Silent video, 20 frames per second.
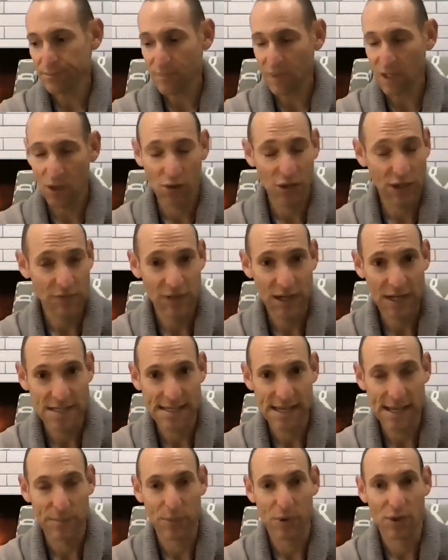I'll give you an
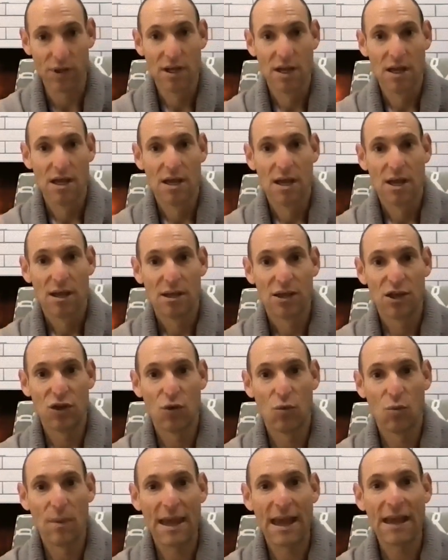example.
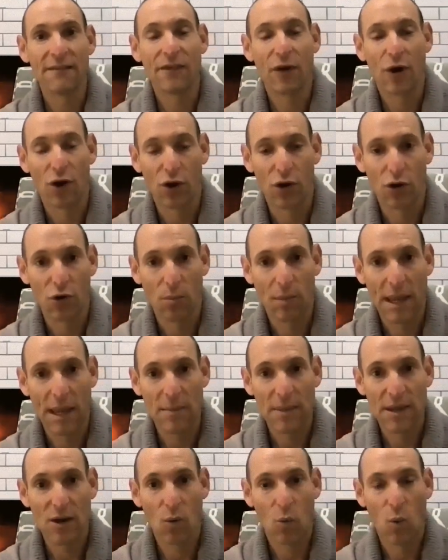You may have heard or may
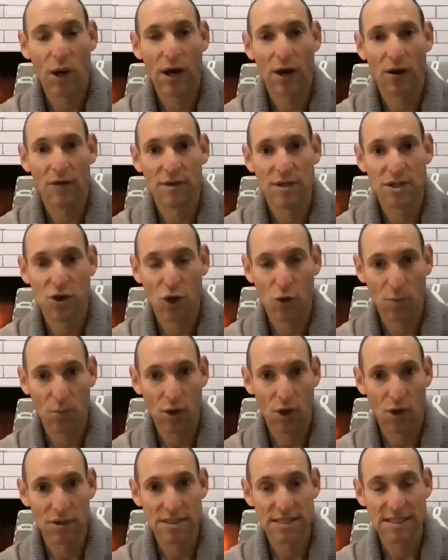be aware of a term
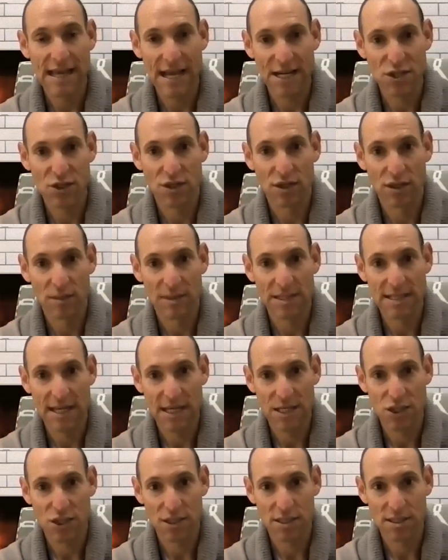called statute of
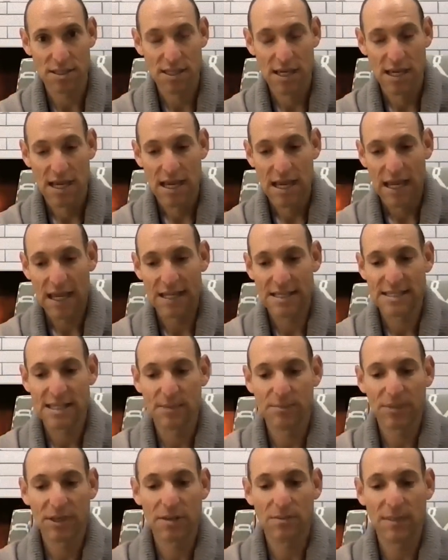limitations. It
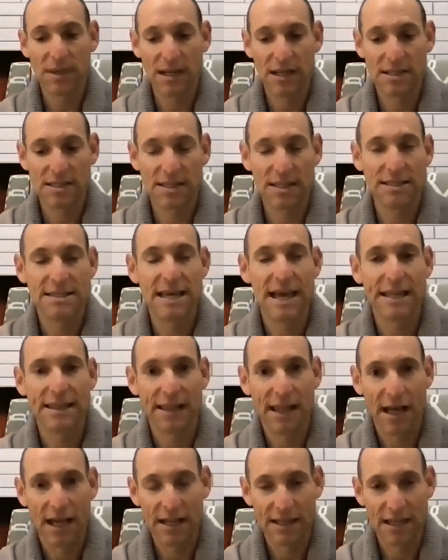simply means the
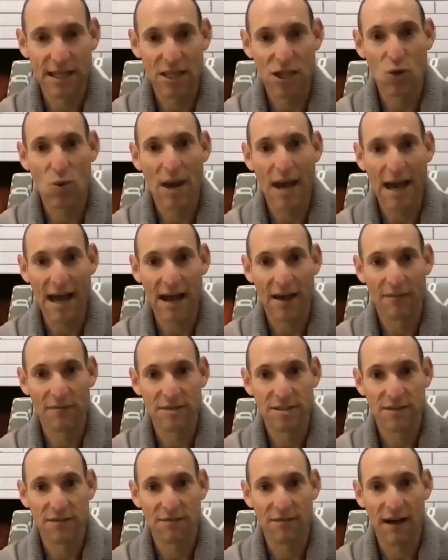deadline that you have
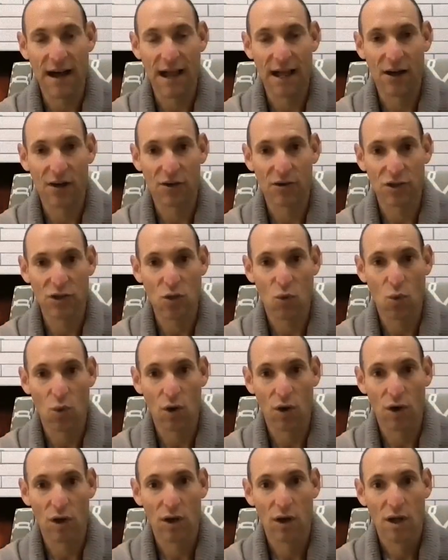to file
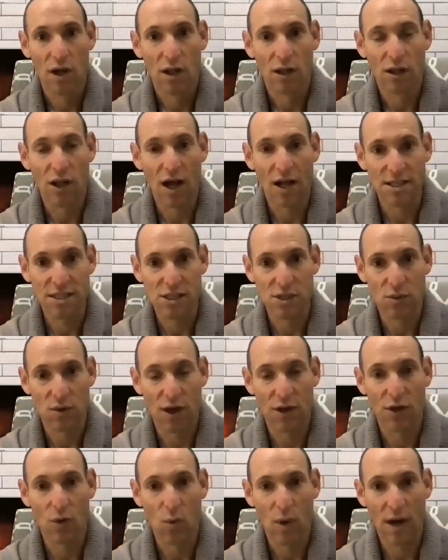your lawsuit.
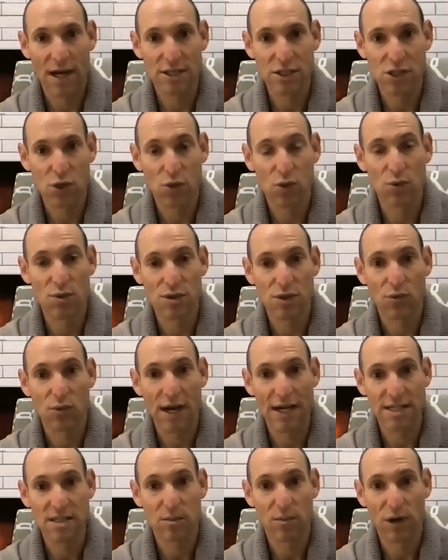Otherwise, you lose the
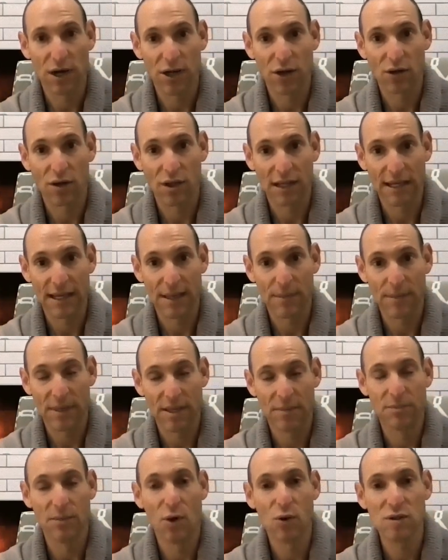right to bring your claim.
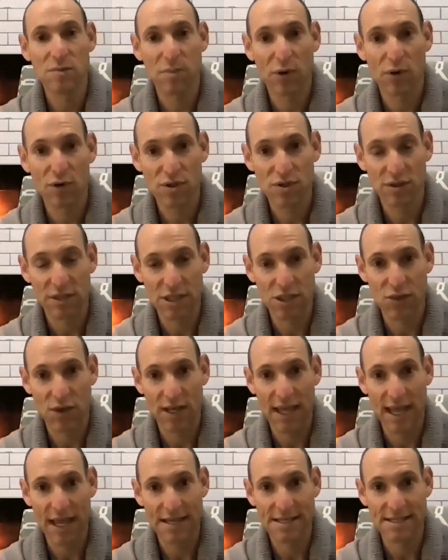In most personal injury
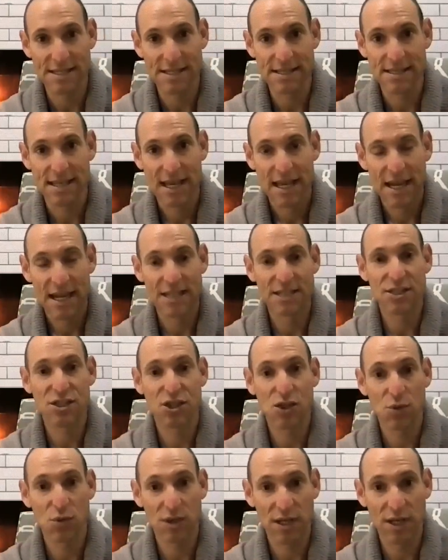cases, it's
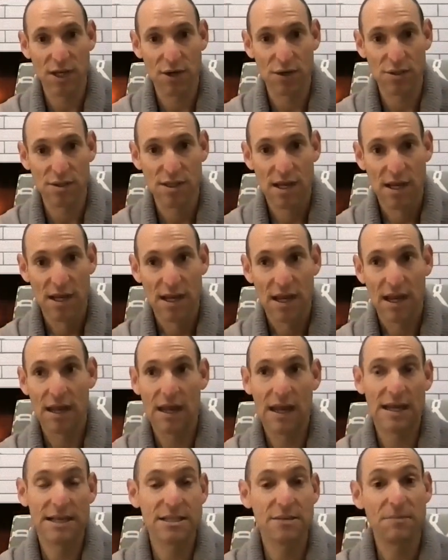2 years.
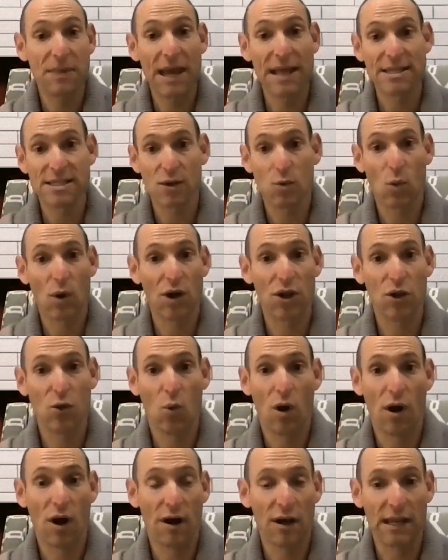It depends on where
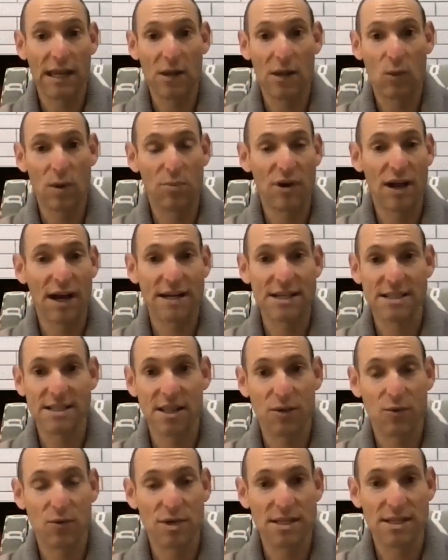you are. Again, we practice
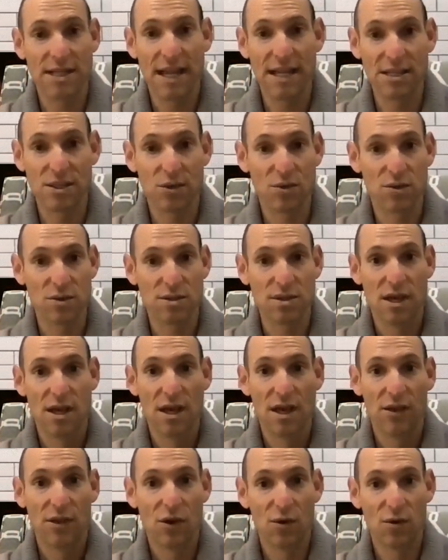in 3 states, so
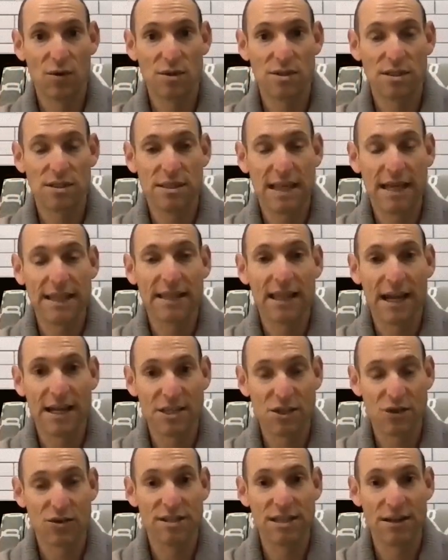those
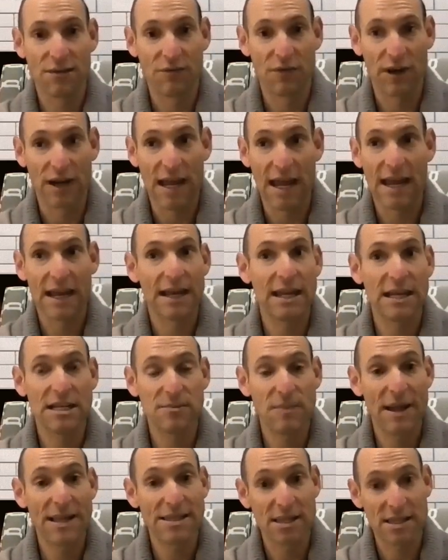deadlines are different. And it
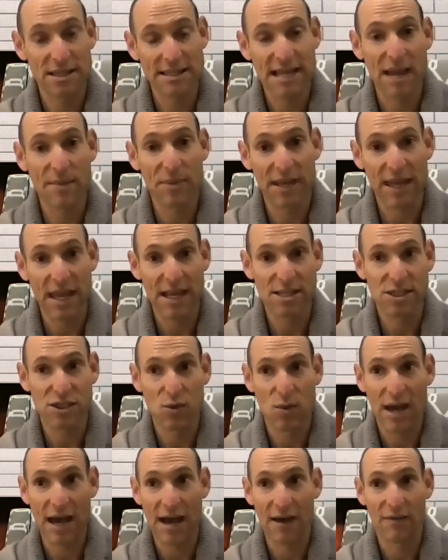depends on the type of case you
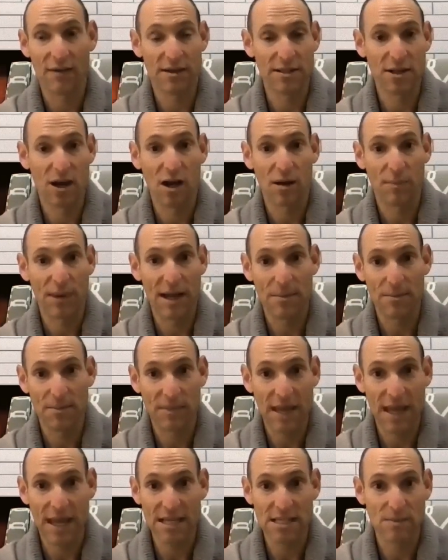have. A dog bite
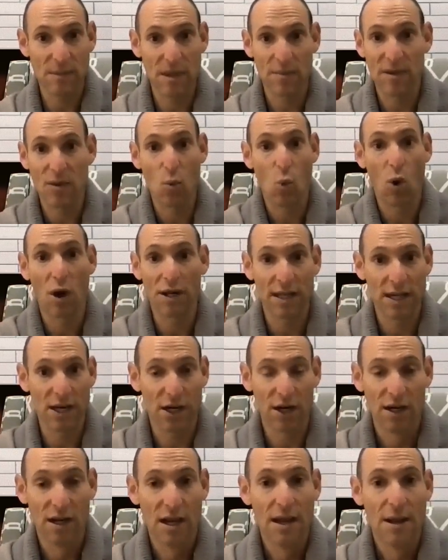case may be 1
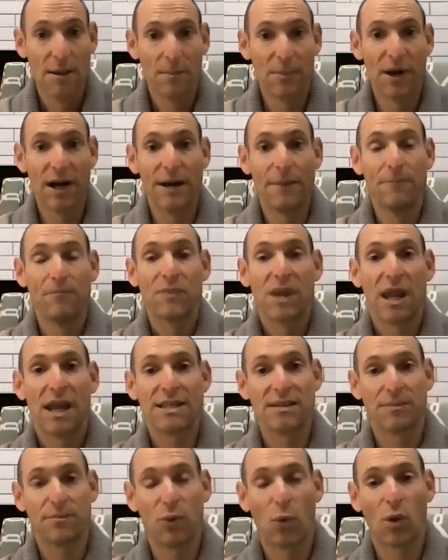year. But
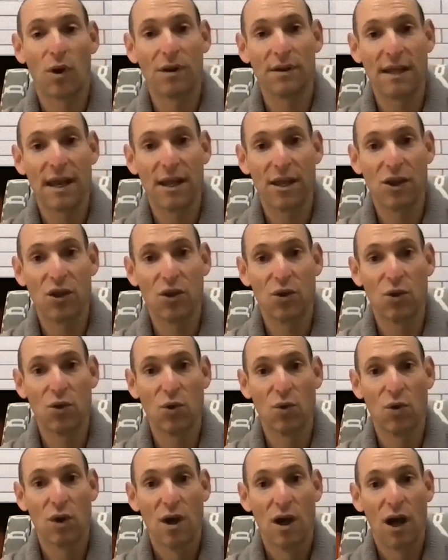it's important that
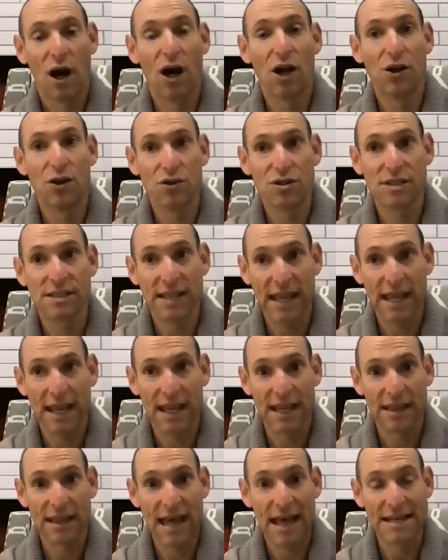you
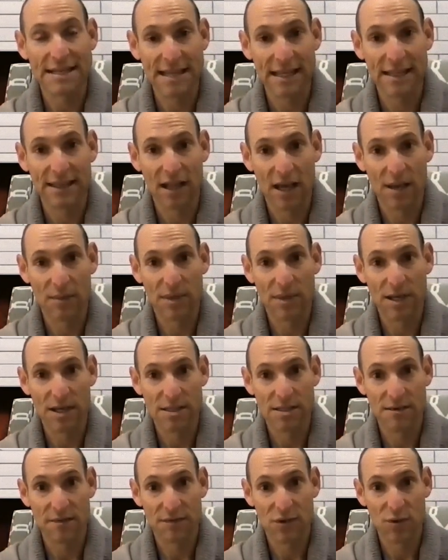understand that deadline,
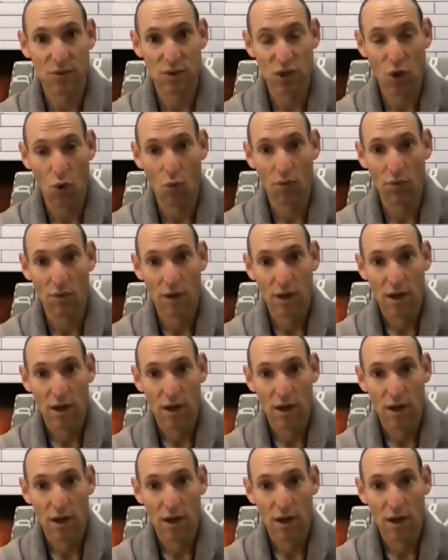because if you don't